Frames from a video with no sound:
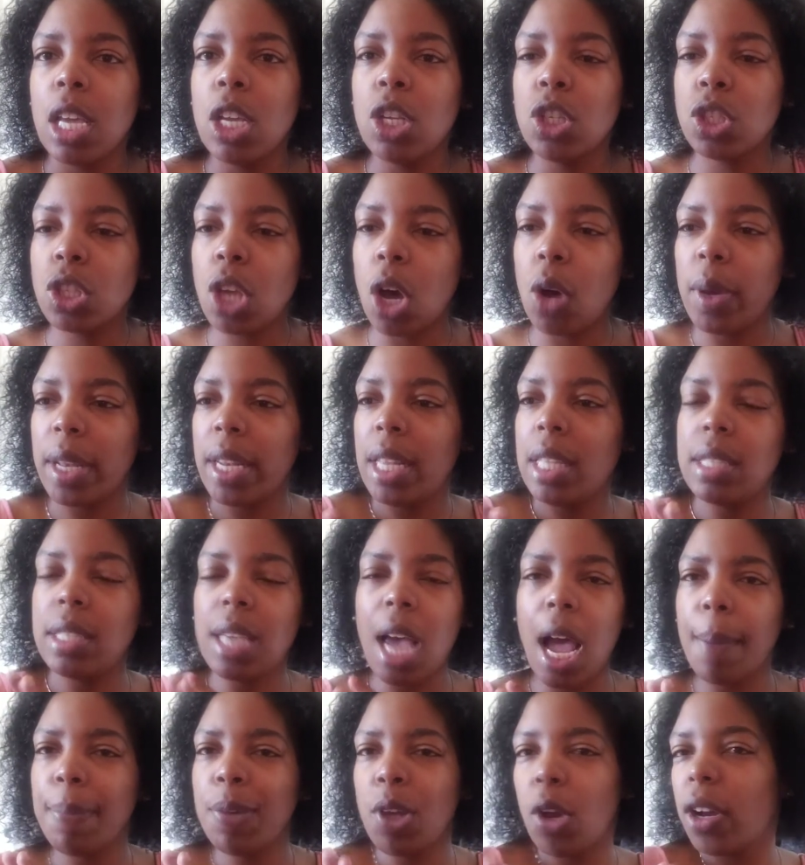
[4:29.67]
So
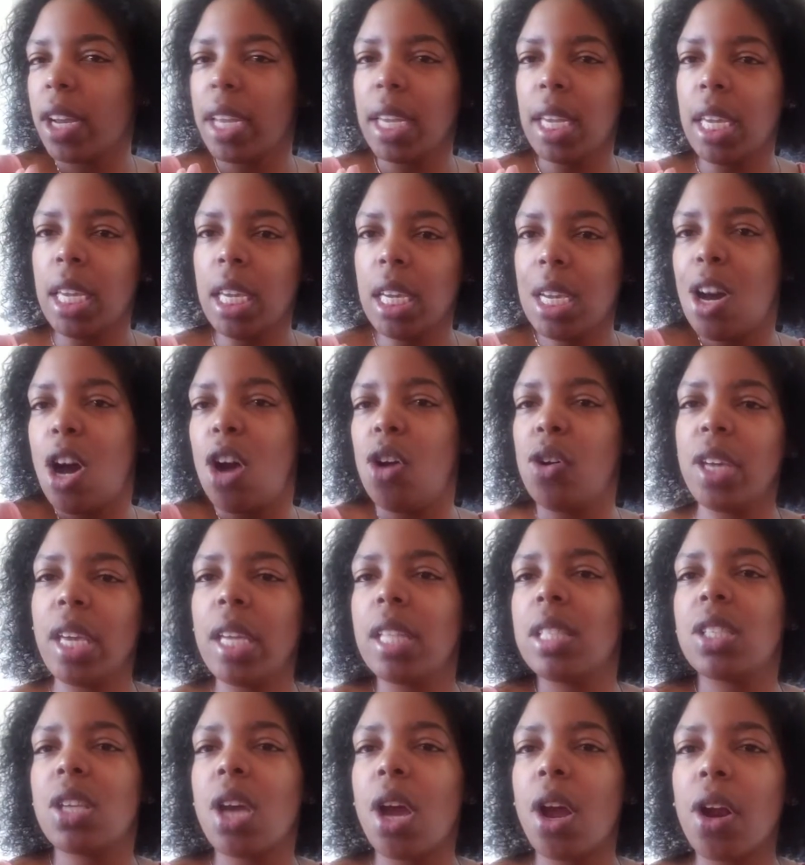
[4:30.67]
anytime your ego
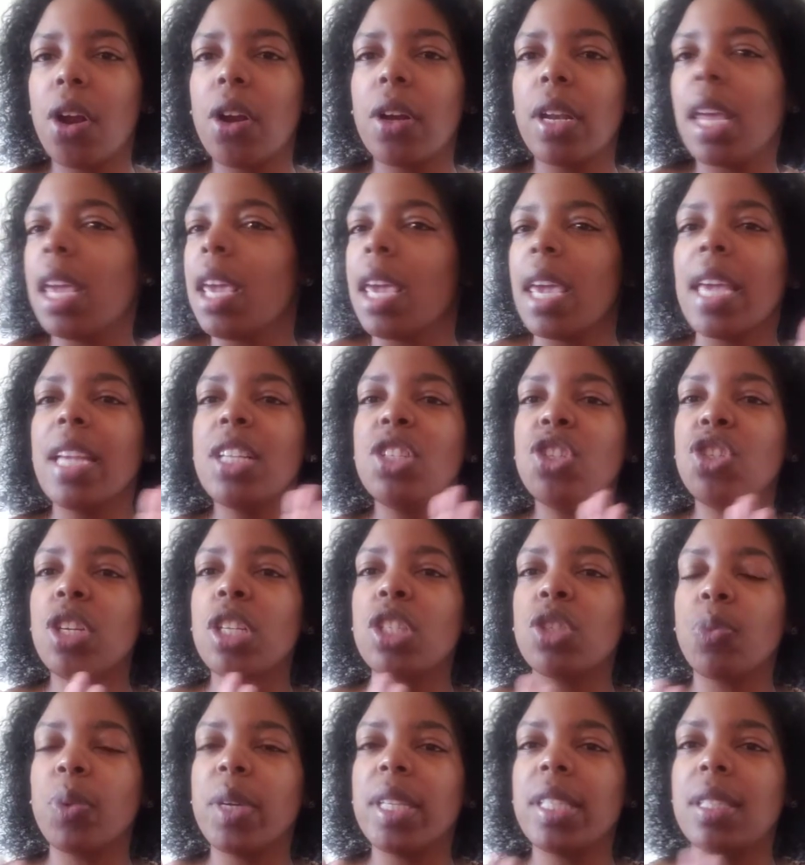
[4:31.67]
gets hurt, it's
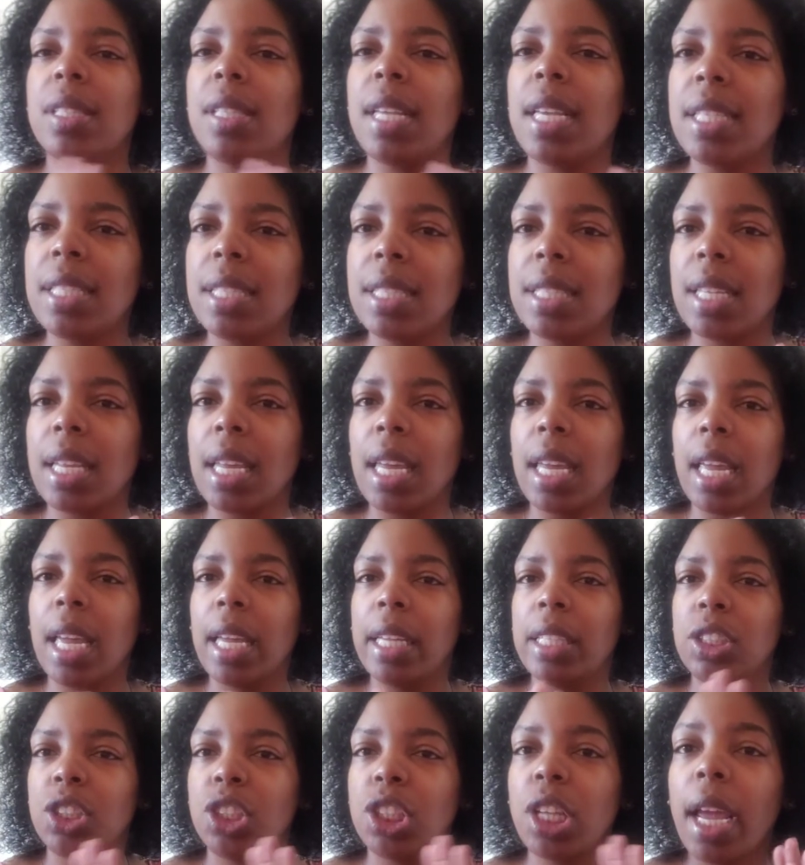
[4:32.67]
just resisting
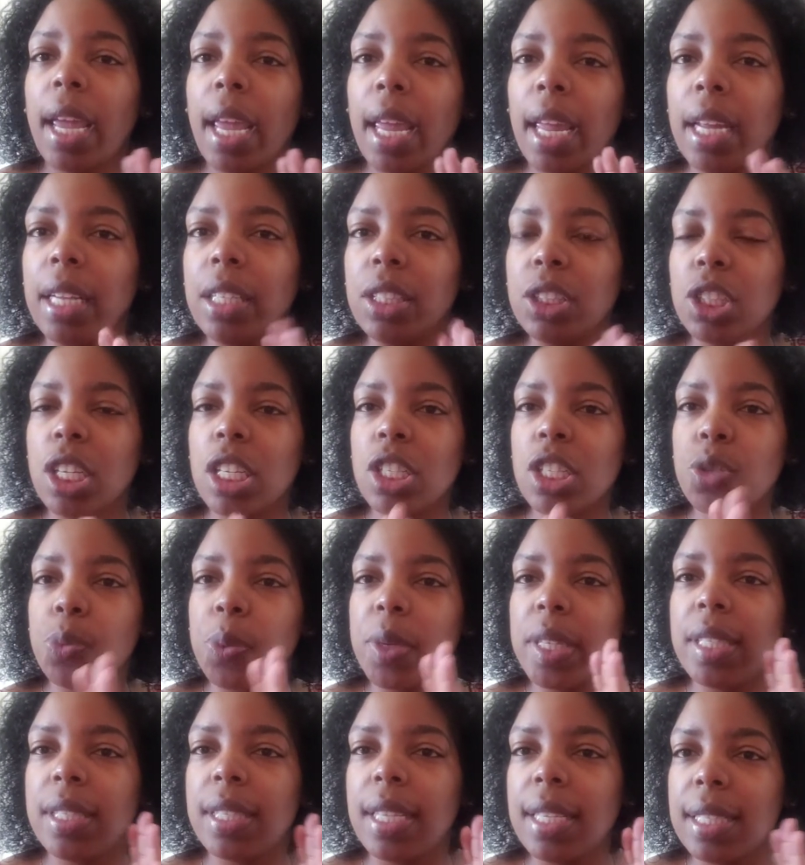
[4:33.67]
change. It's
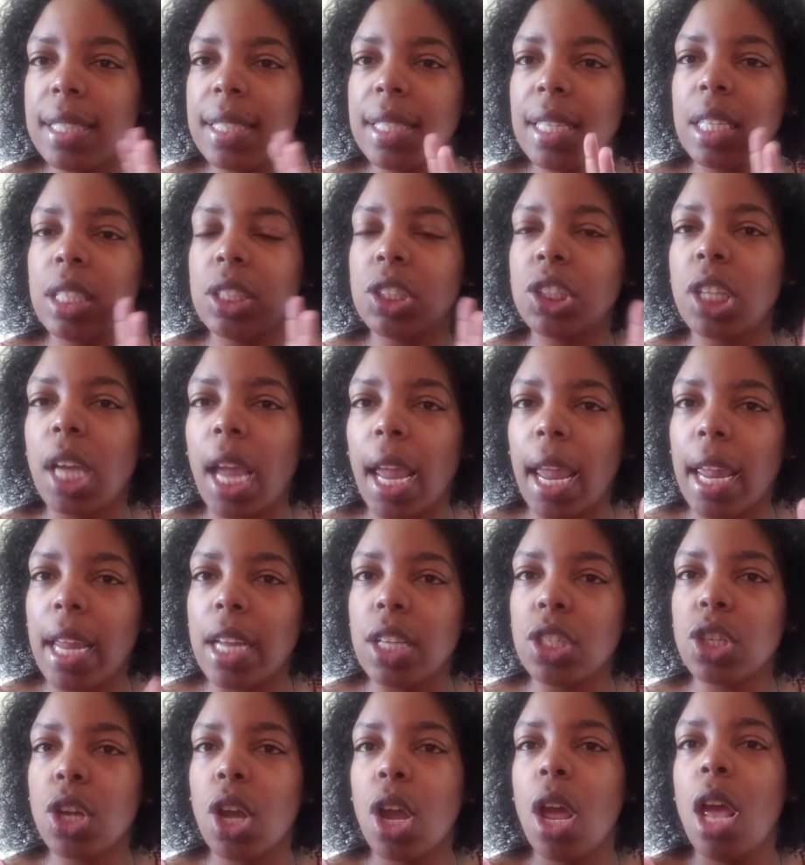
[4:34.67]
resisting
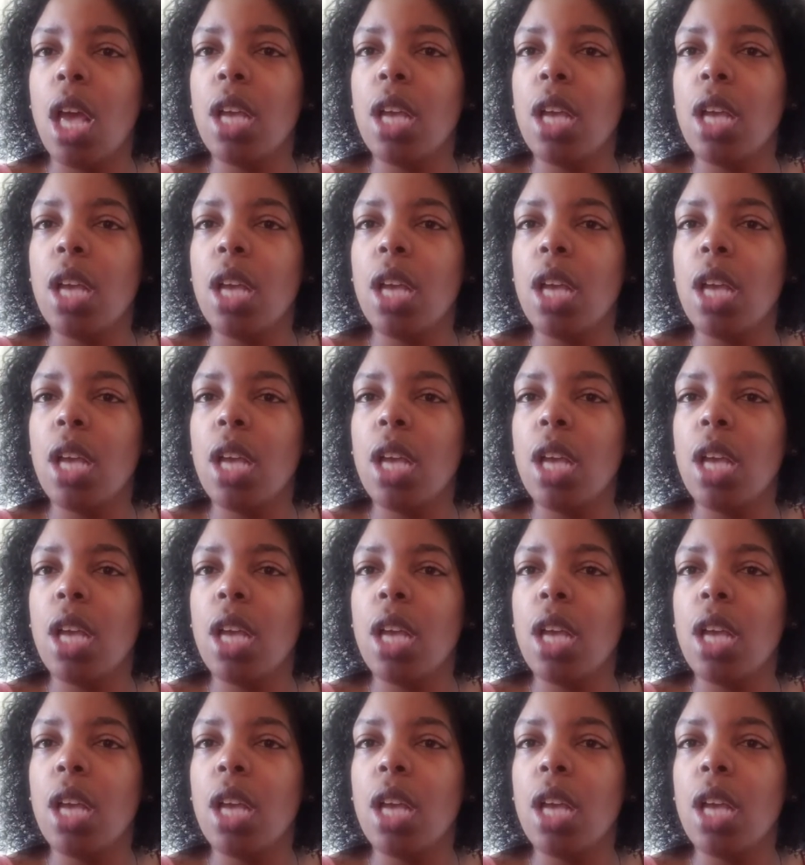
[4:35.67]
change.